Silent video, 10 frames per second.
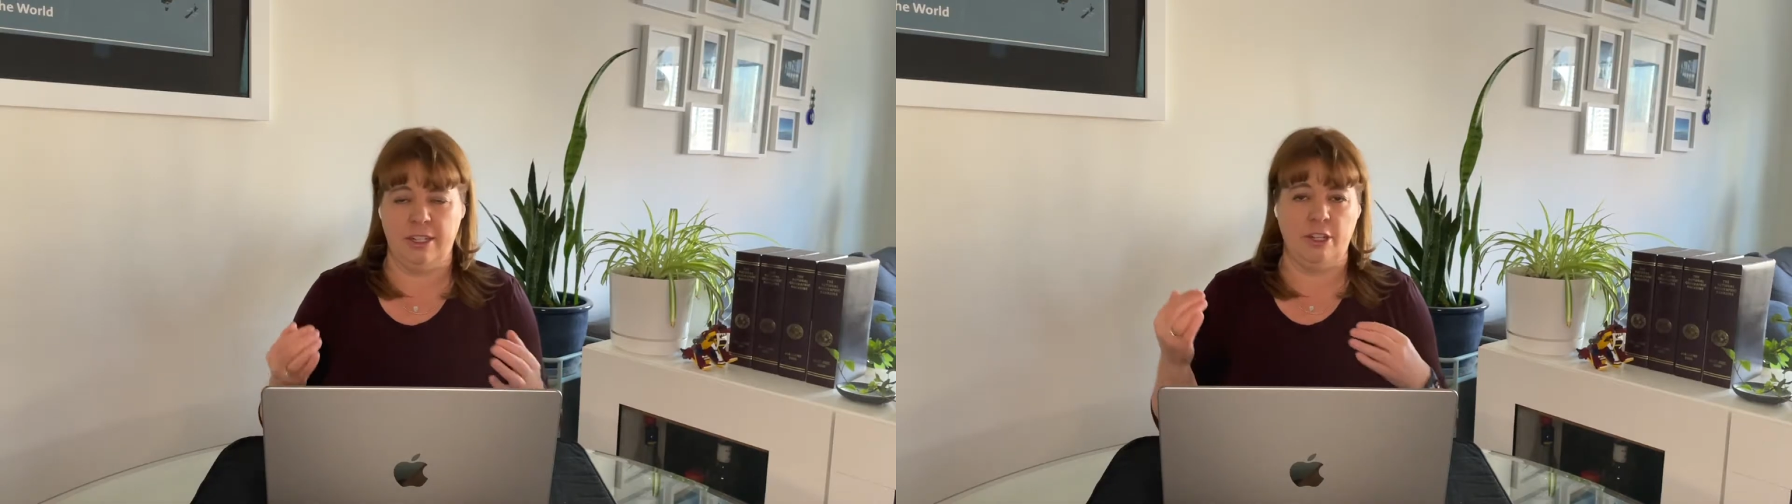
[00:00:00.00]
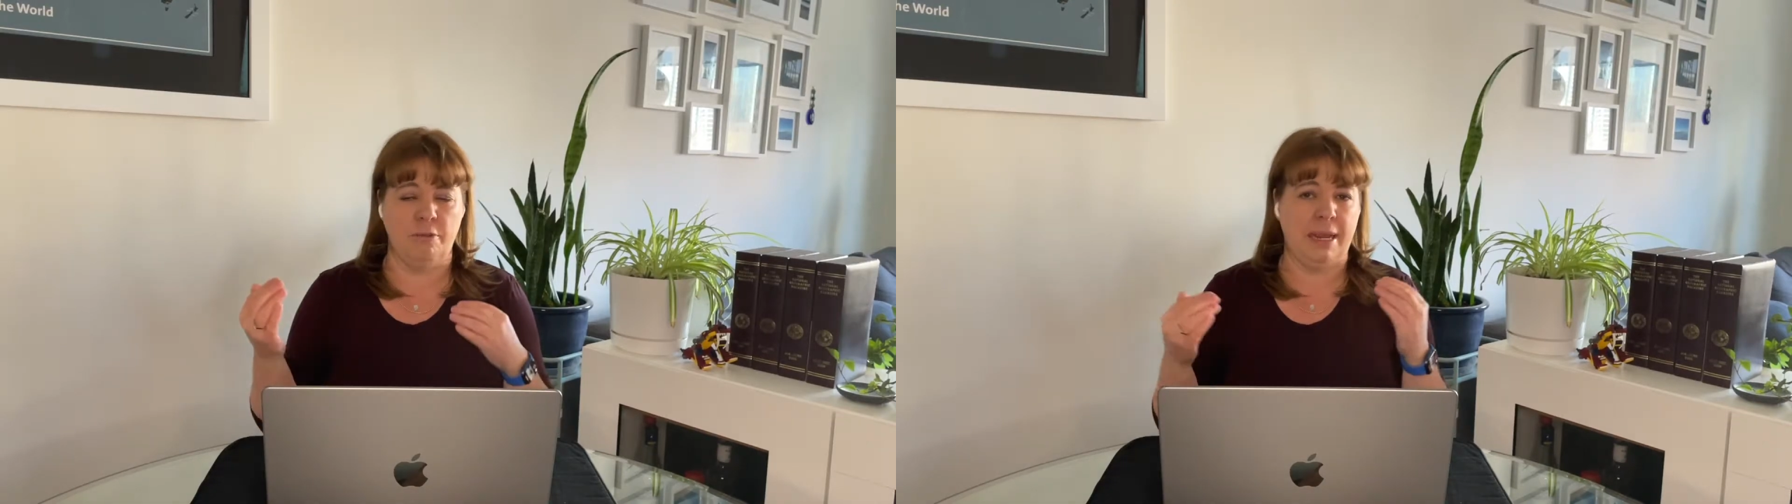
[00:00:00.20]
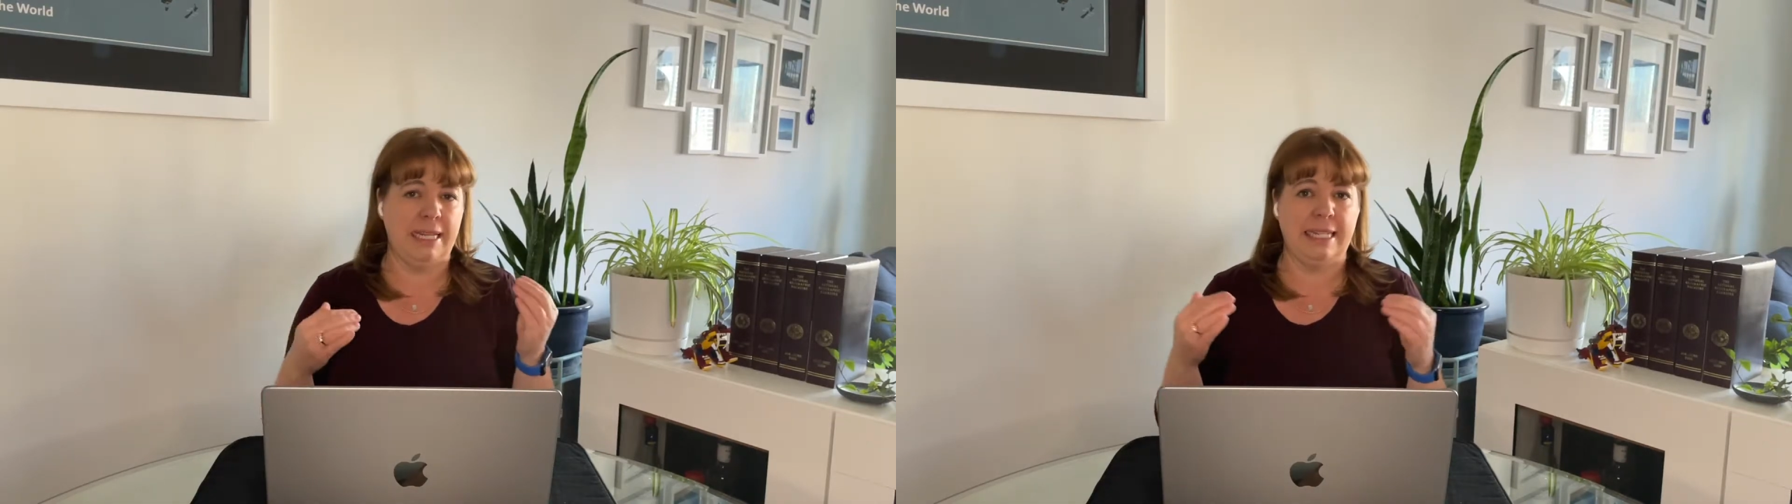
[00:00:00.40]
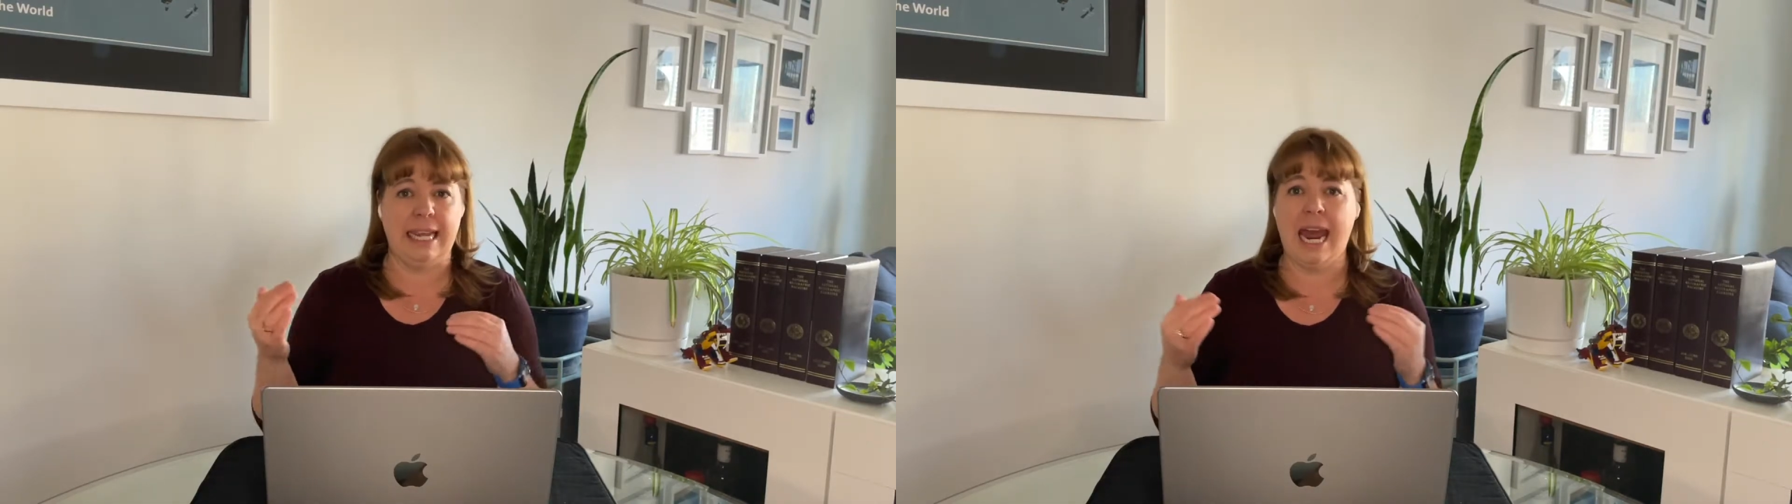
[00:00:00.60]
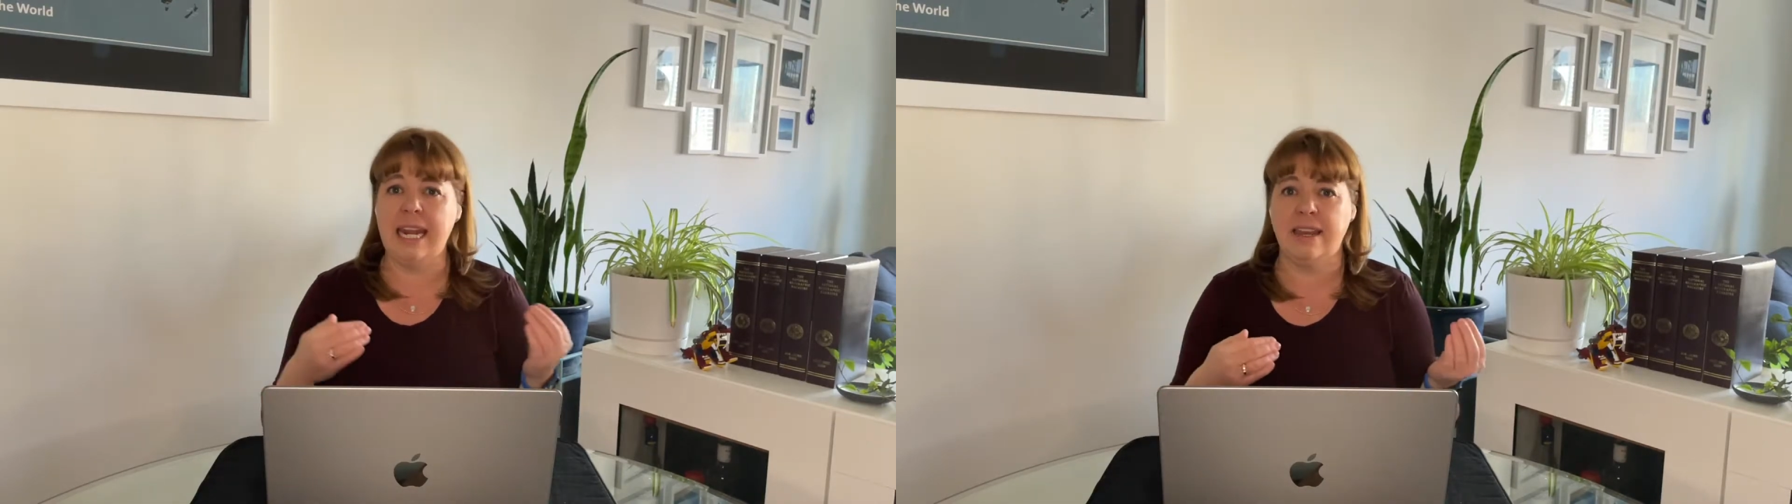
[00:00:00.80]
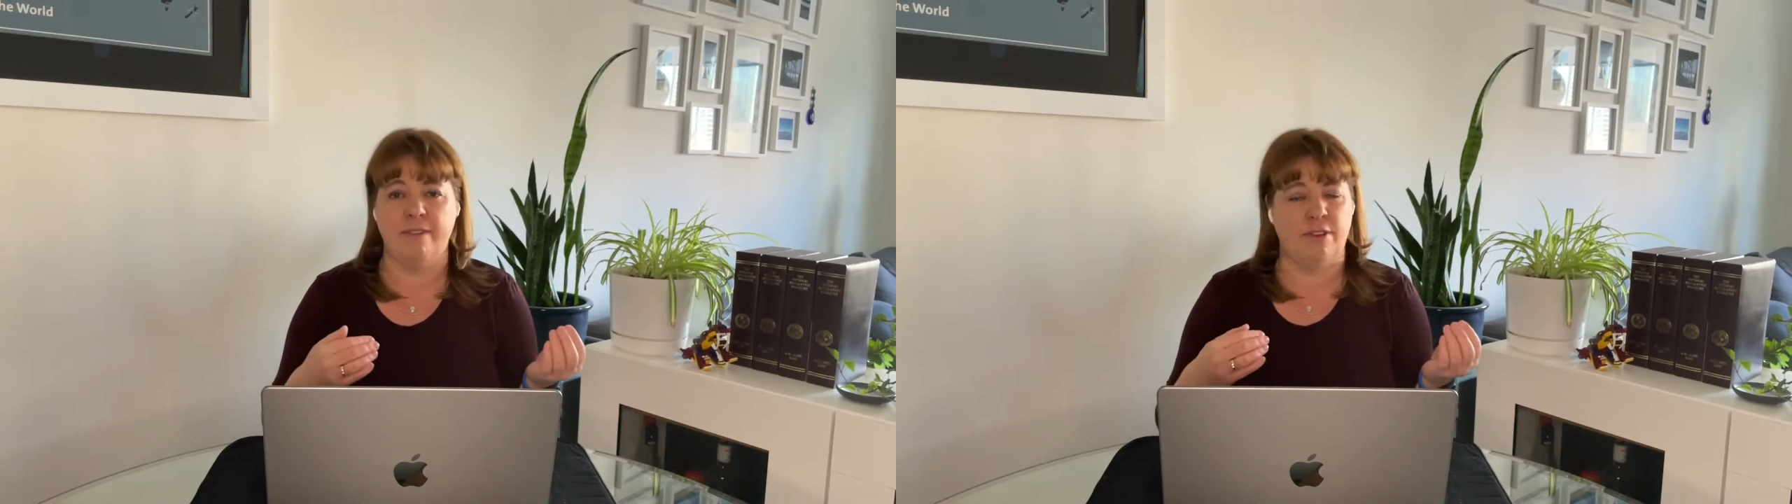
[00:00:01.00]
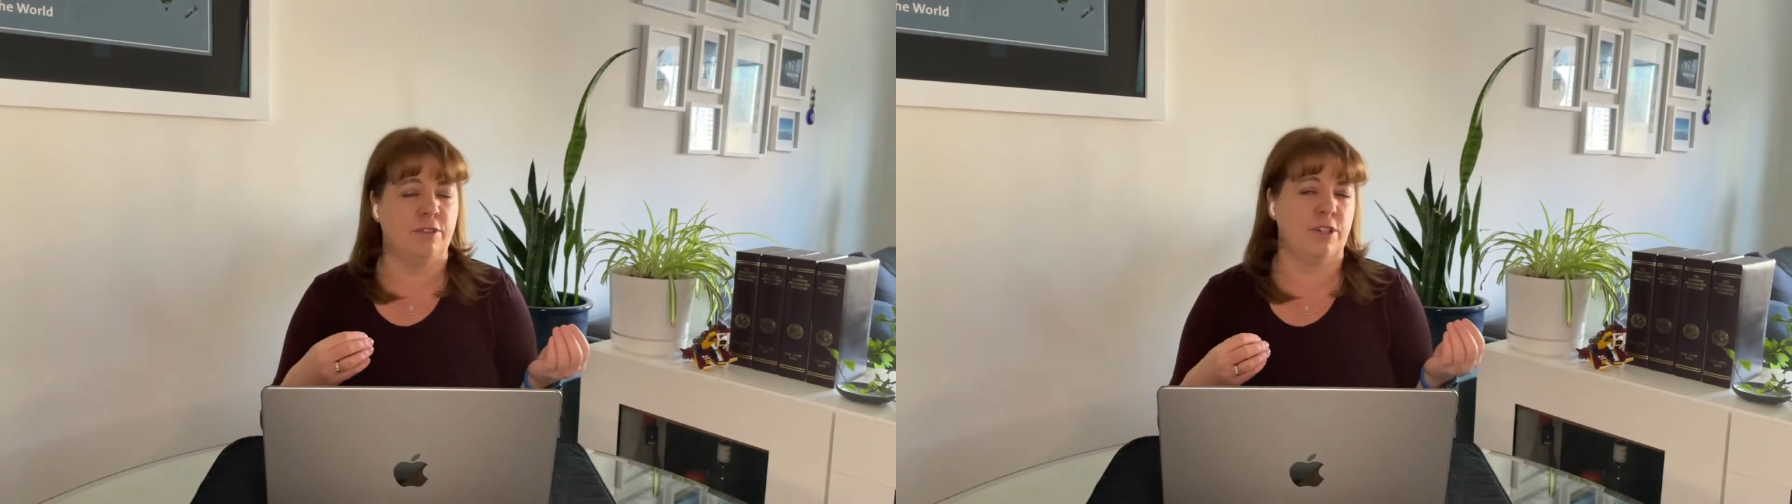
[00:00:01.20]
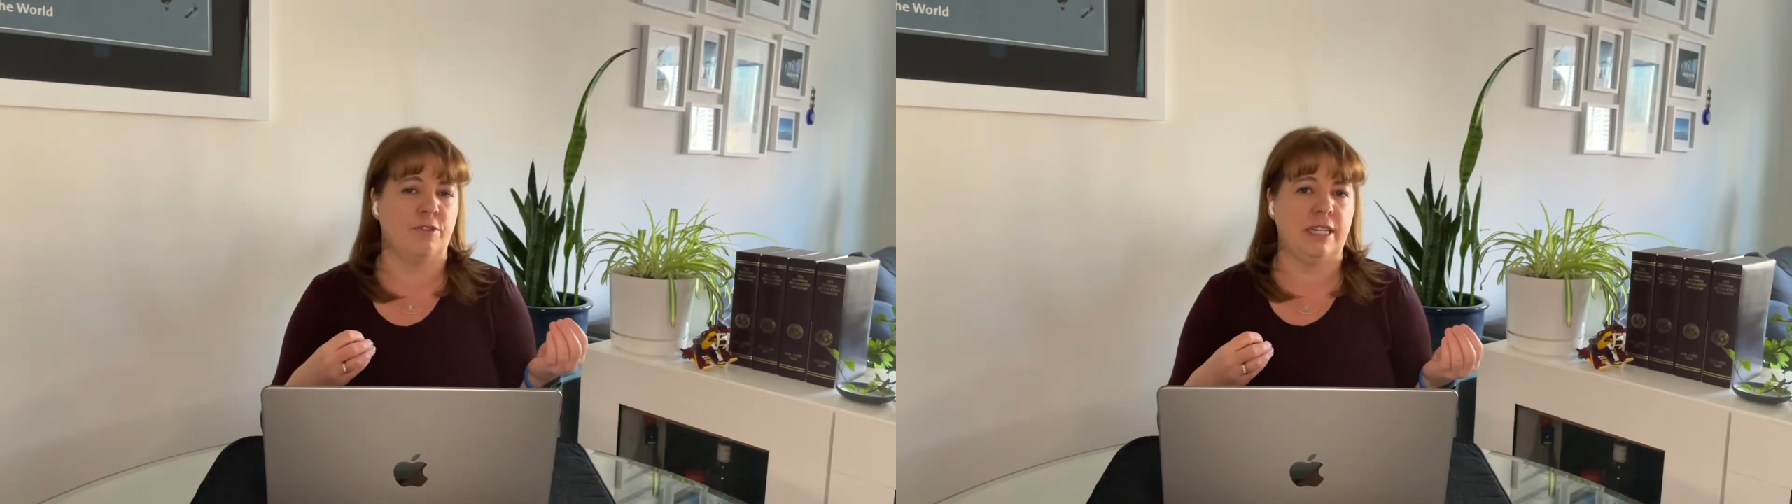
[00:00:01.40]
So you may see any of
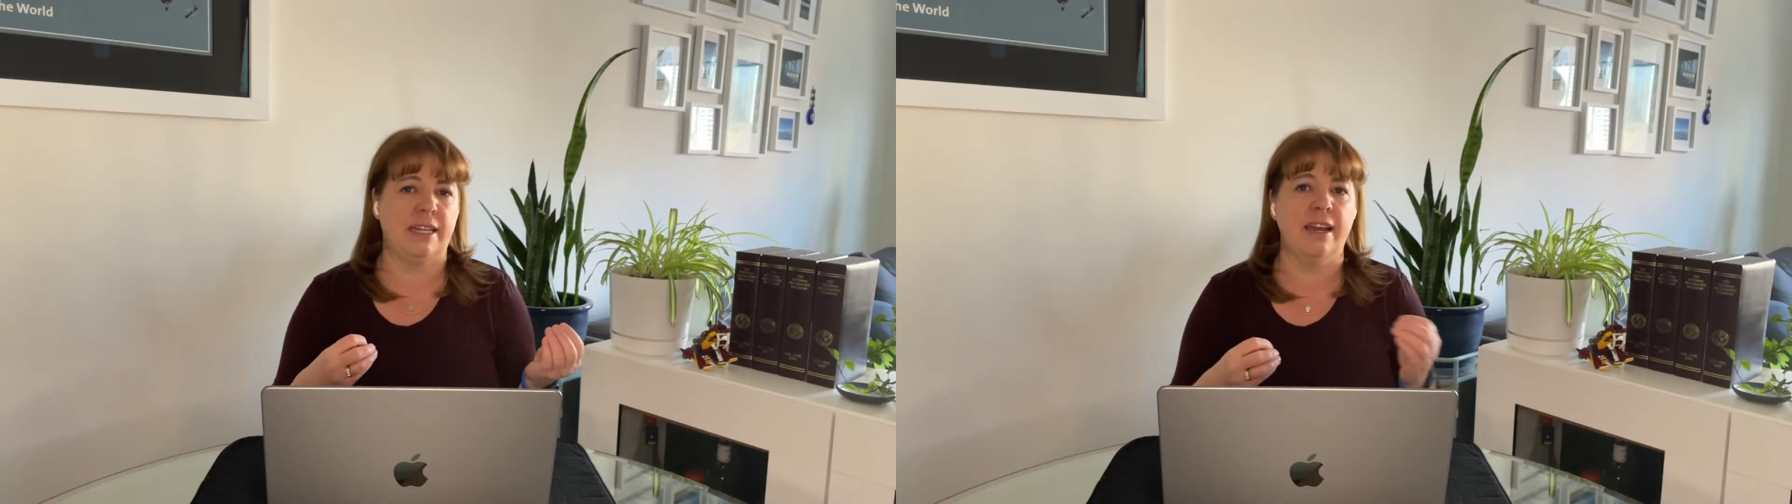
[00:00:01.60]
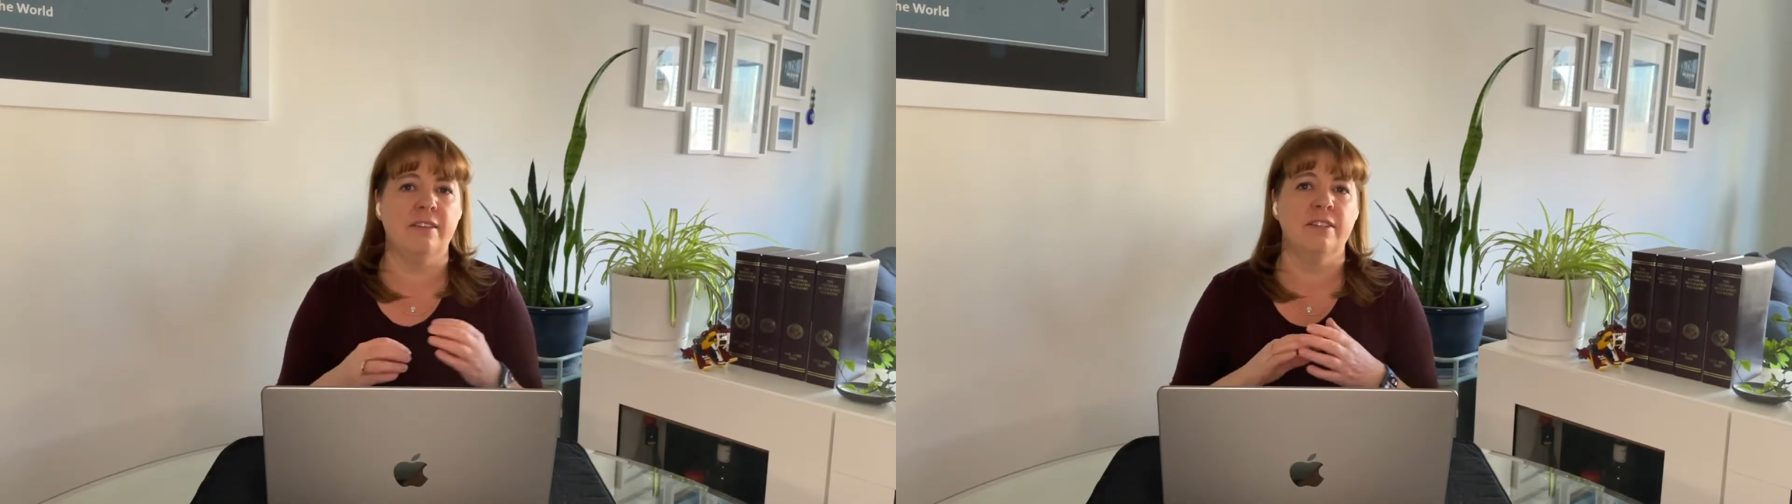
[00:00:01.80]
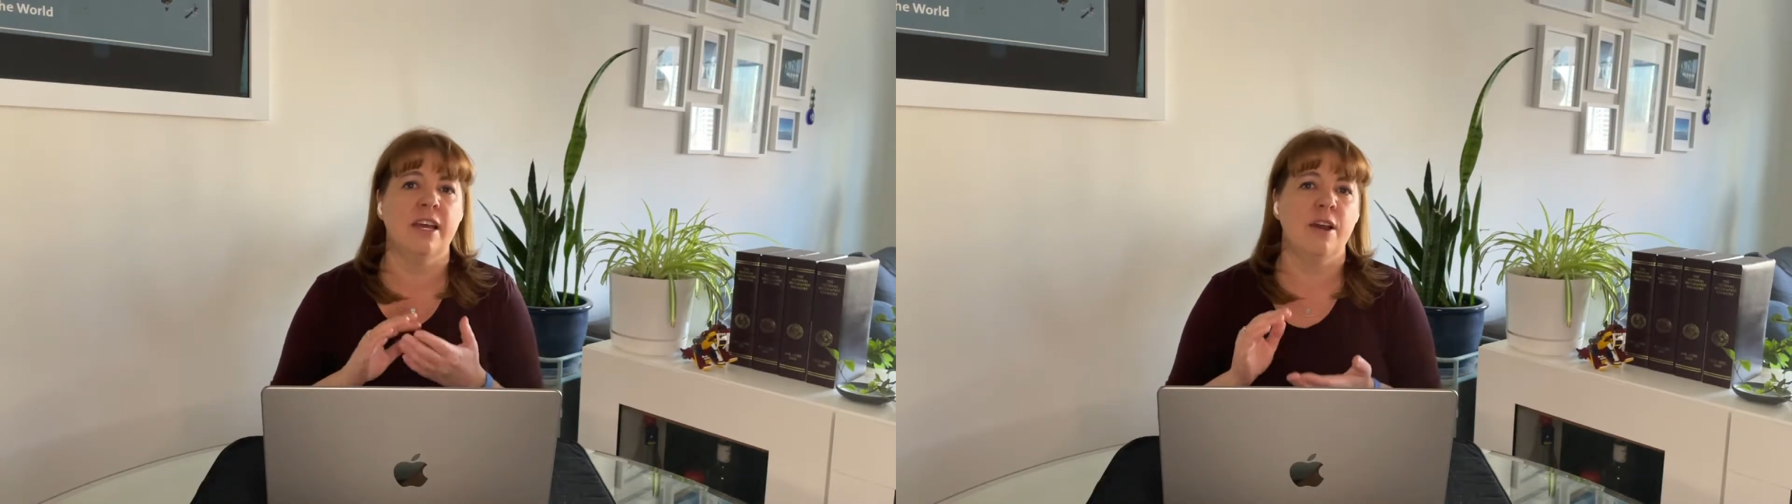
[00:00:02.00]
those 3 titles